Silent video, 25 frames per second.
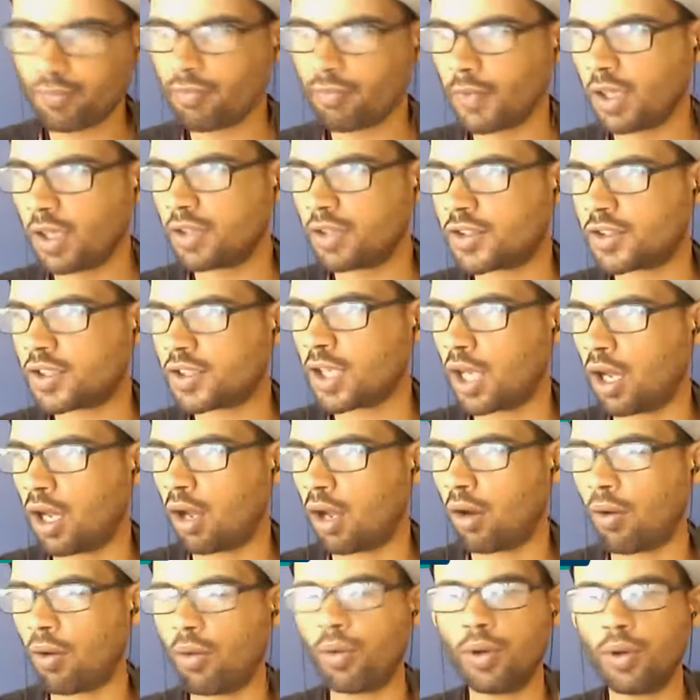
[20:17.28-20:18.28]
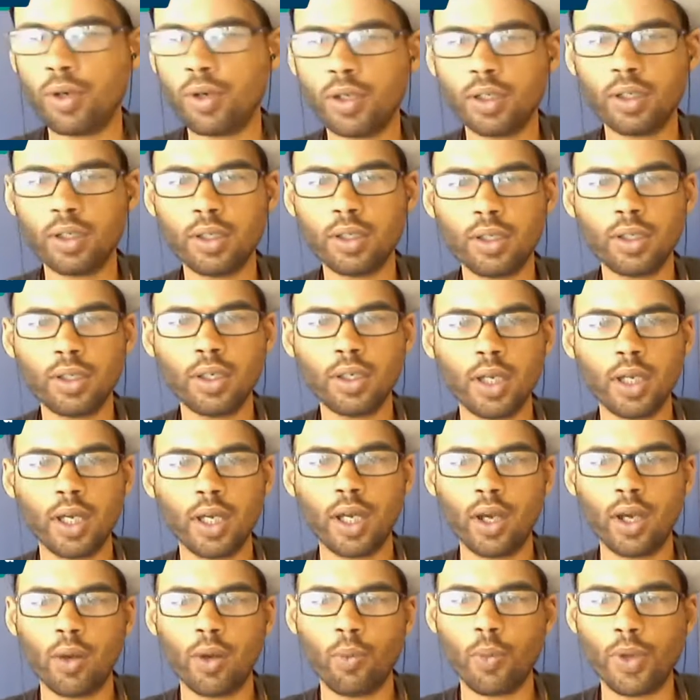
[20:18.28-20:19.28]
So
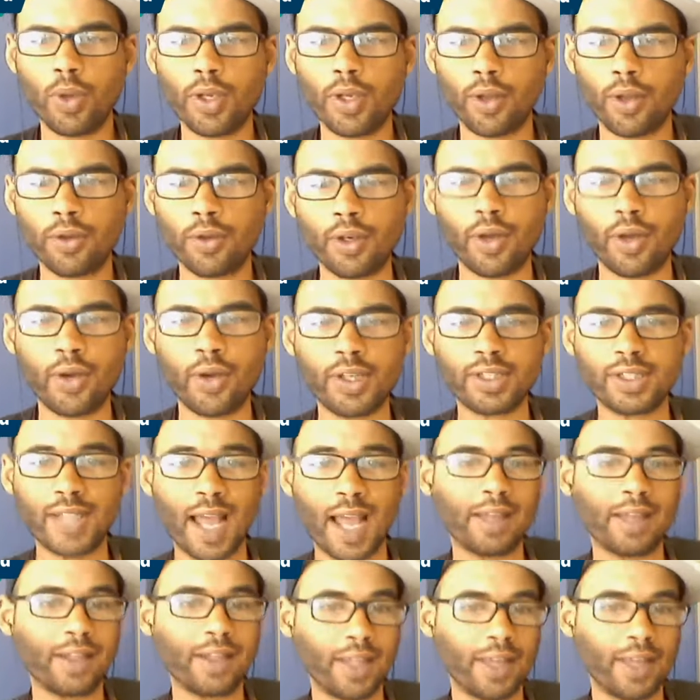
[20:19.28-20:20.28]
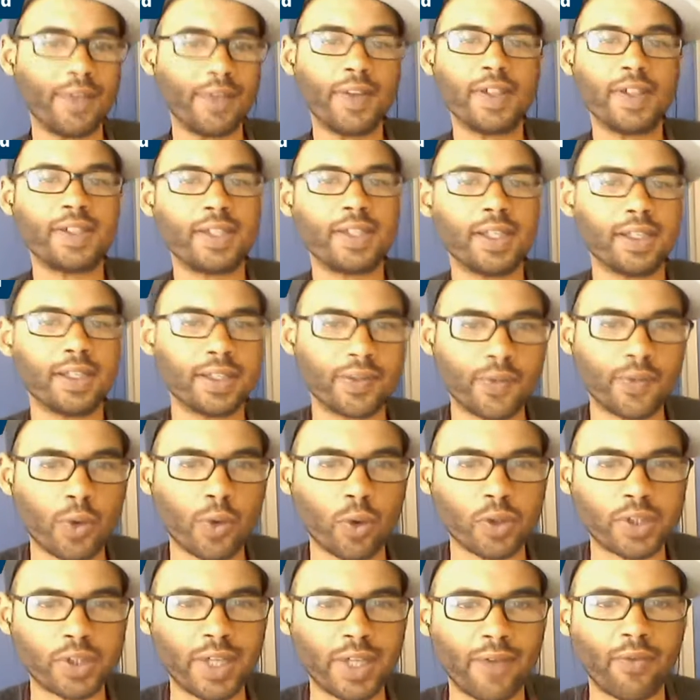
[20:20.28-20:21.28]
we don't know exactly. These things, of
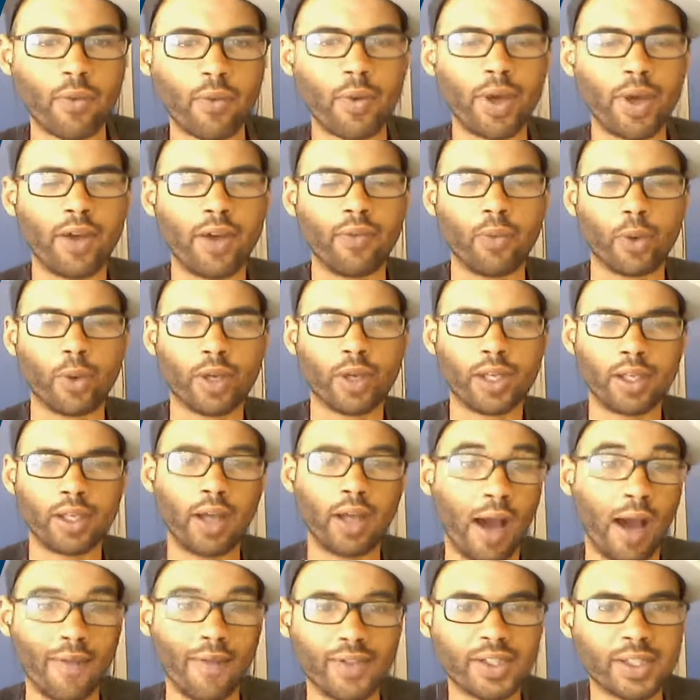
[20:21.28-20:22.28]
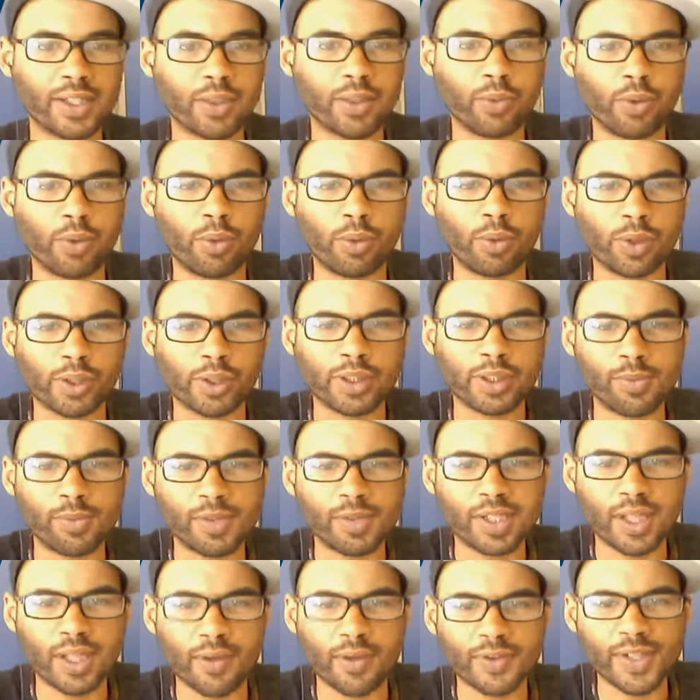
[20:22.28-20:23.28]
course, have a way of working. Obviously, will work
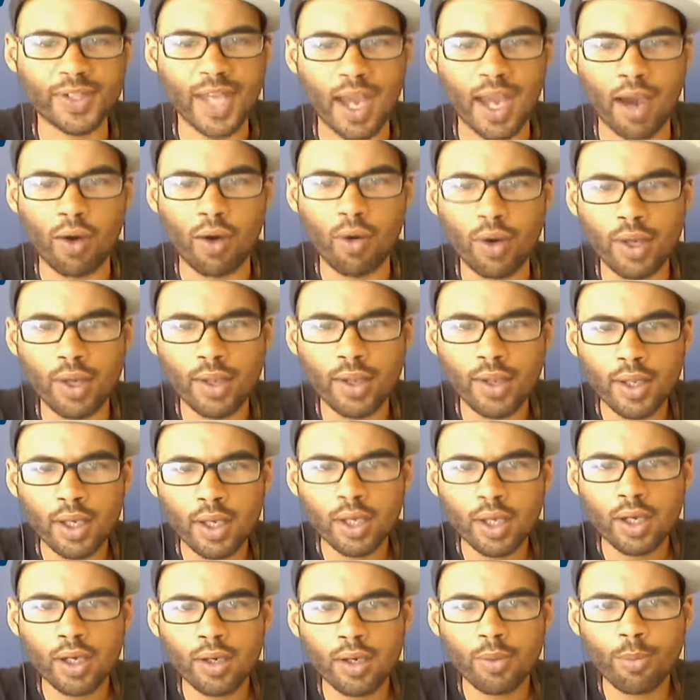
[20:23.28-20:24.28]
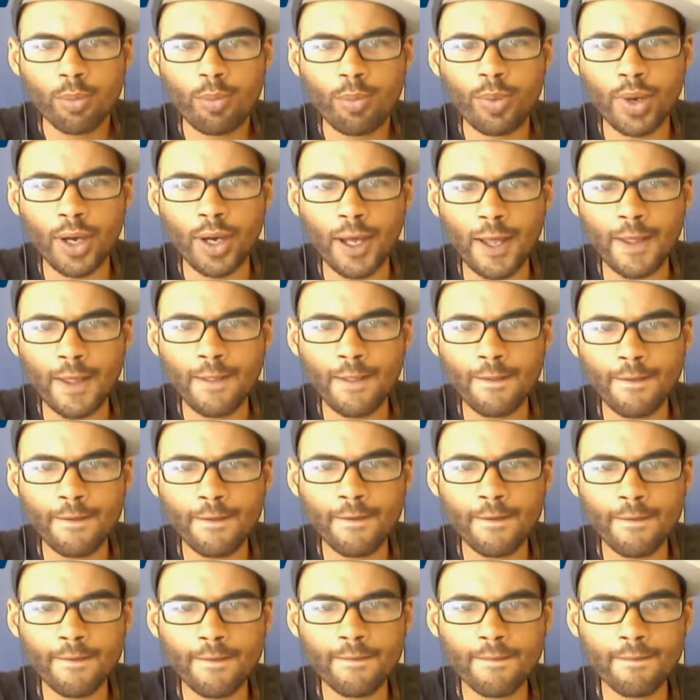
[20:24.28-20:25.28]
themselves out, but
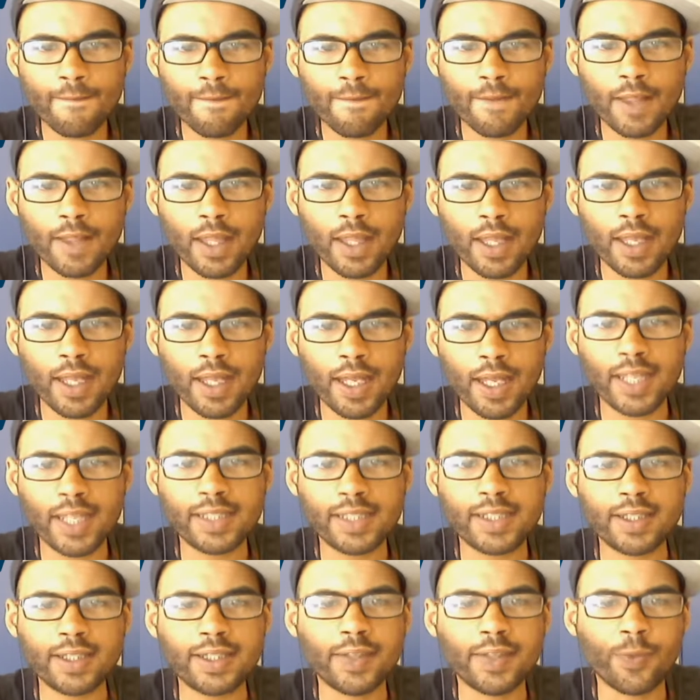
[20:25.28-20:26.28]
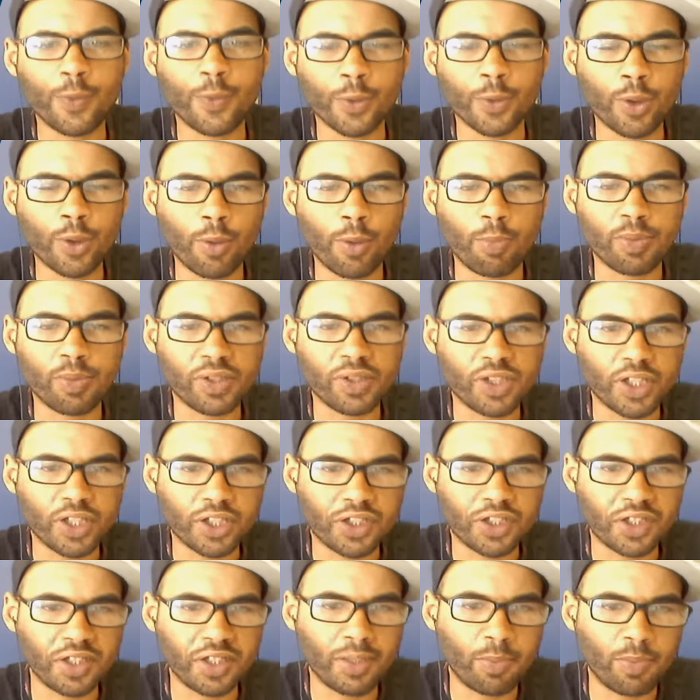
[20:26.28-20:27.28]
it's a difficult
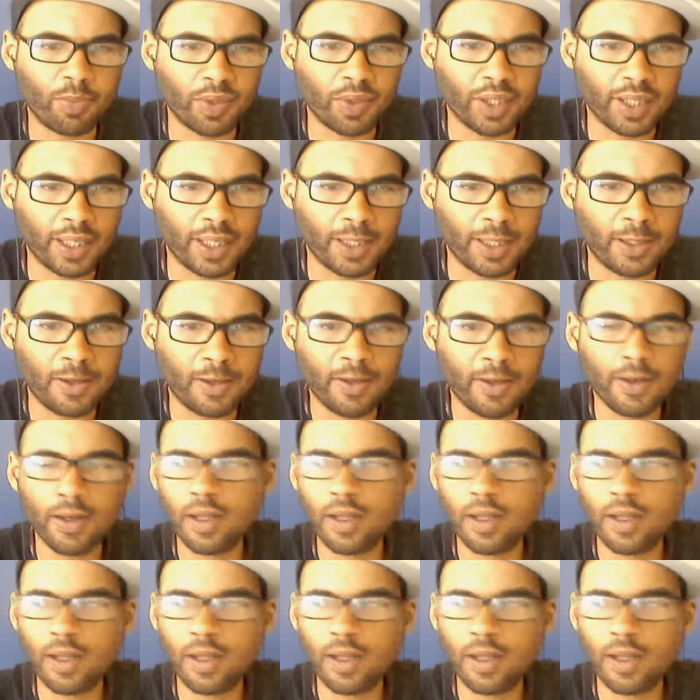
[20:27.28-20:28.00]
position to be in.